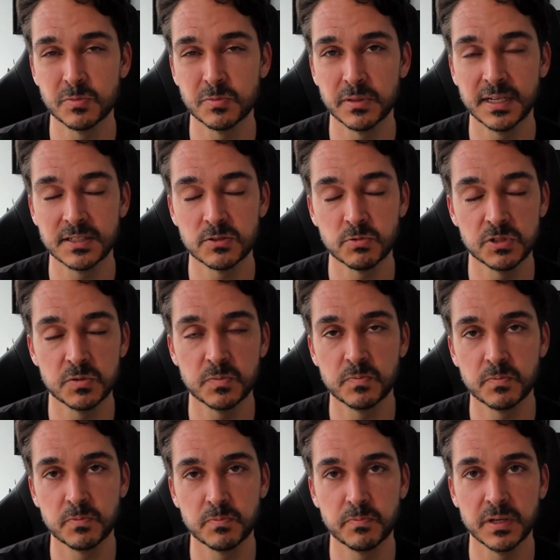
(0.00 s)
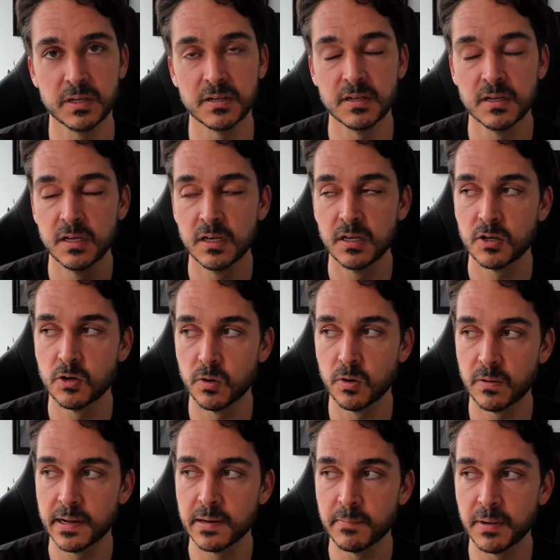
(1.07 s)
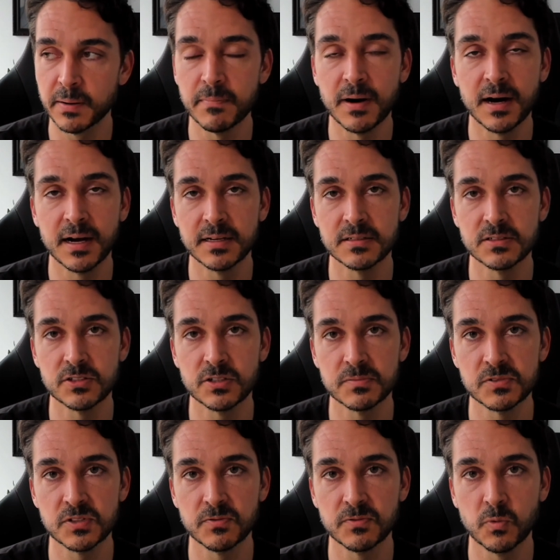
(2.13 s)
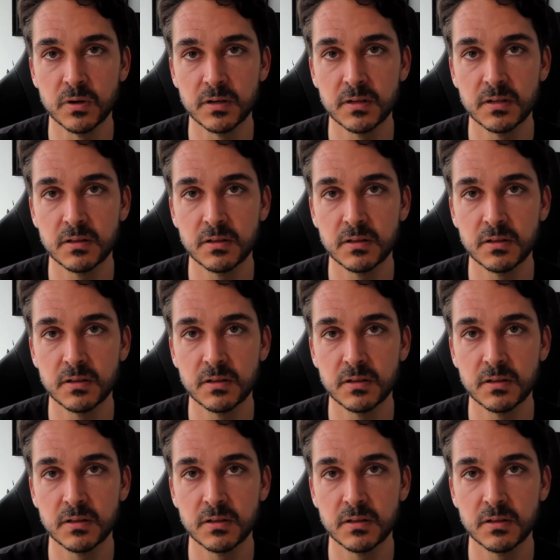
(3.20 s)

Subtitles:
But that's what's been going around in my mind in terms of what